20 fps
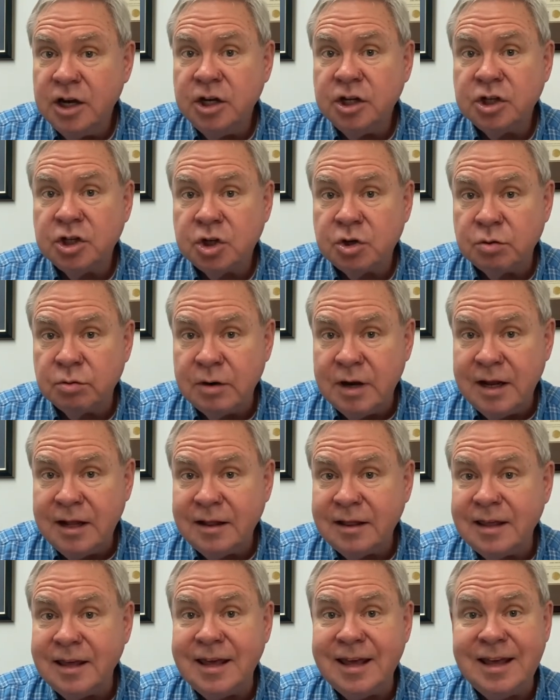treat
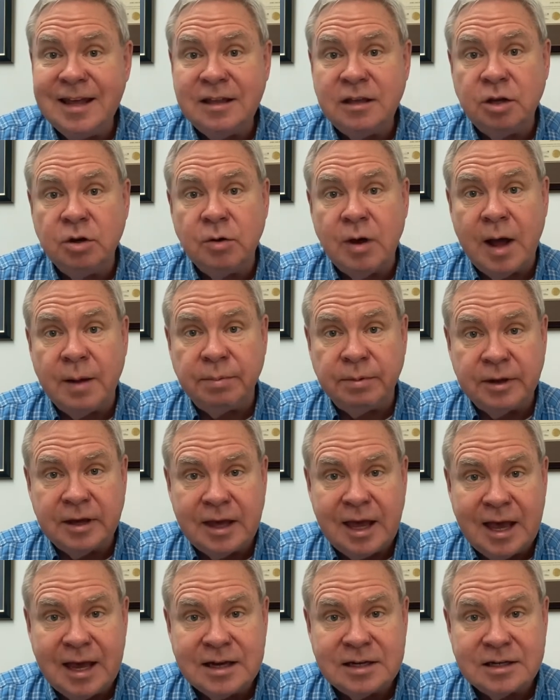the E2
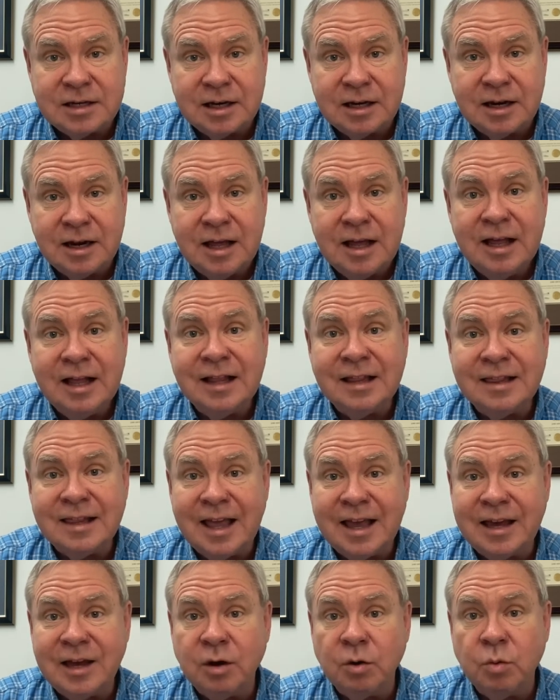application
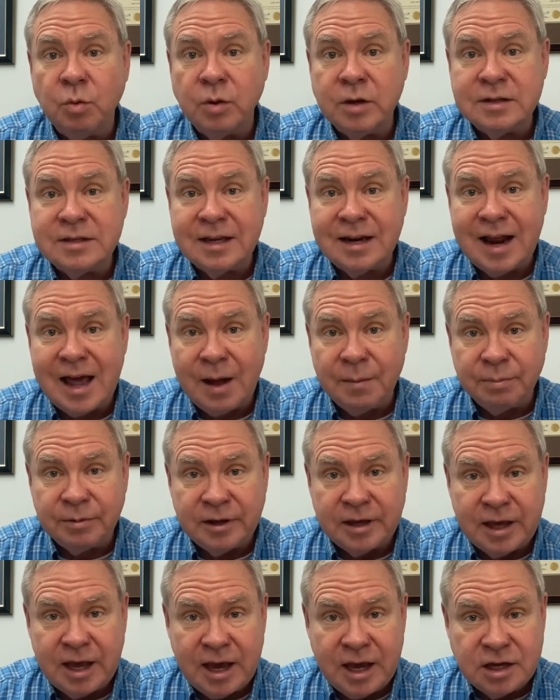like it was an
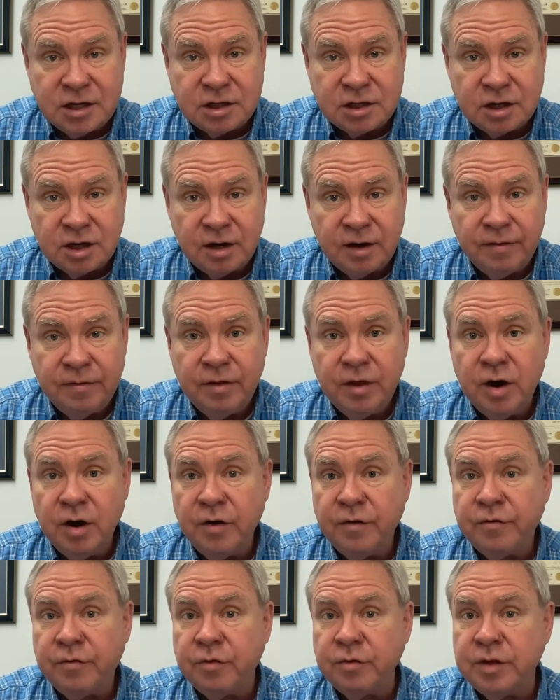application
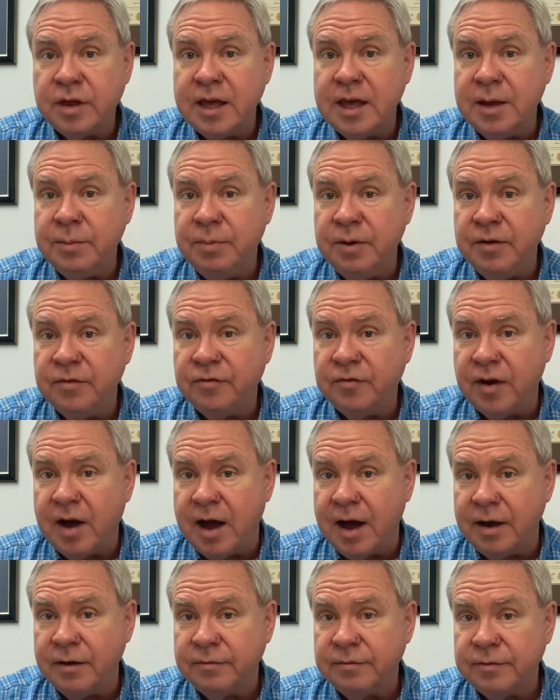for the
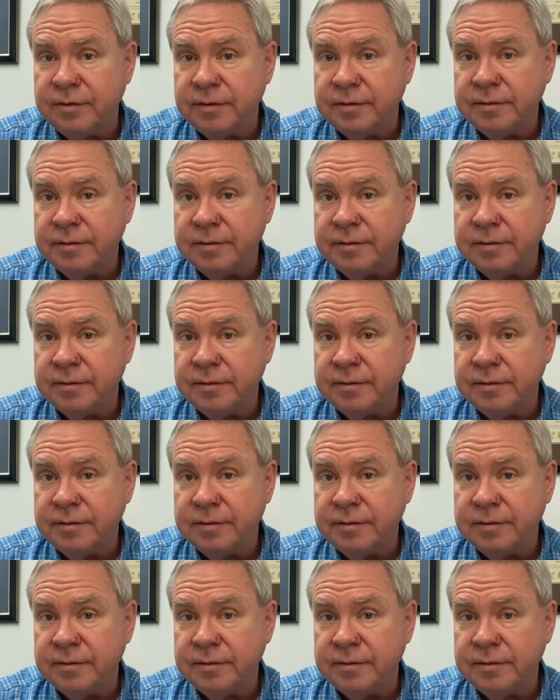EB5.